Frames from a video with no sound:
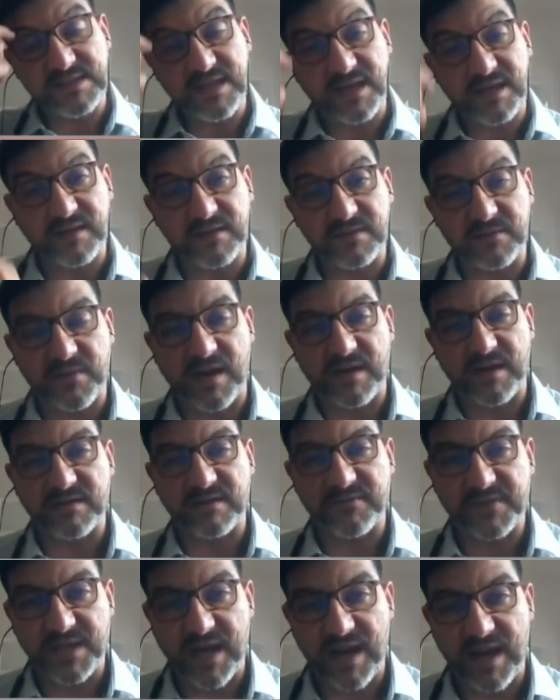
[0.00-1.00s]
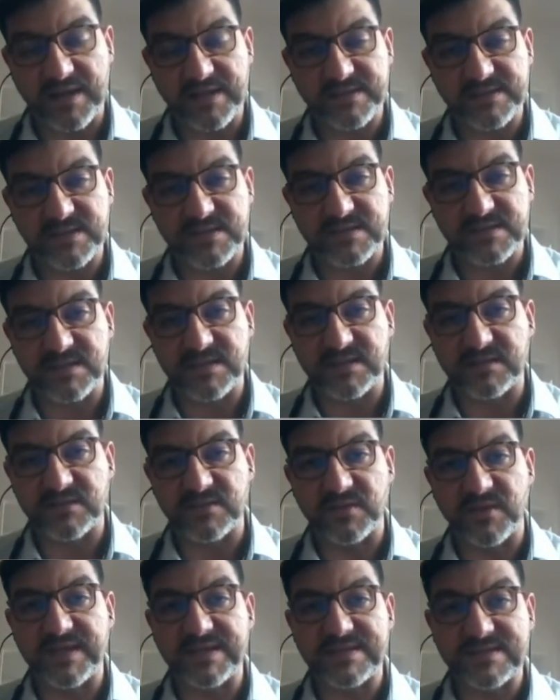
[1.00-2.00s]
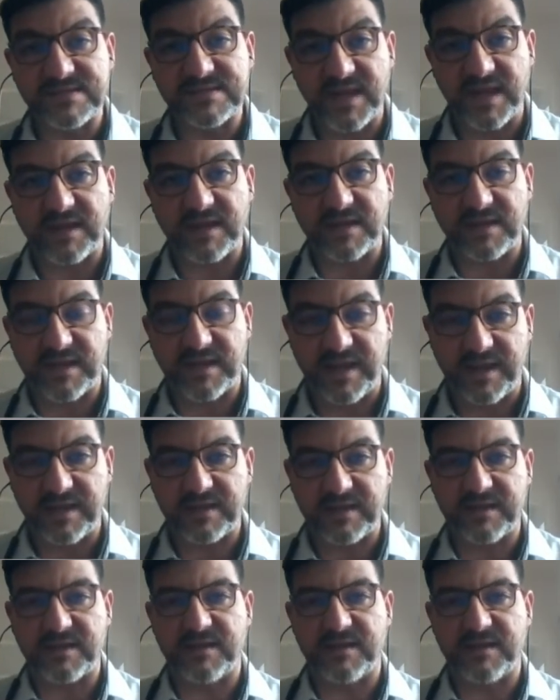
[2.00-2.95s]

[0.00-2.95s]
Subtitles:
second round of analysis into a 6 gig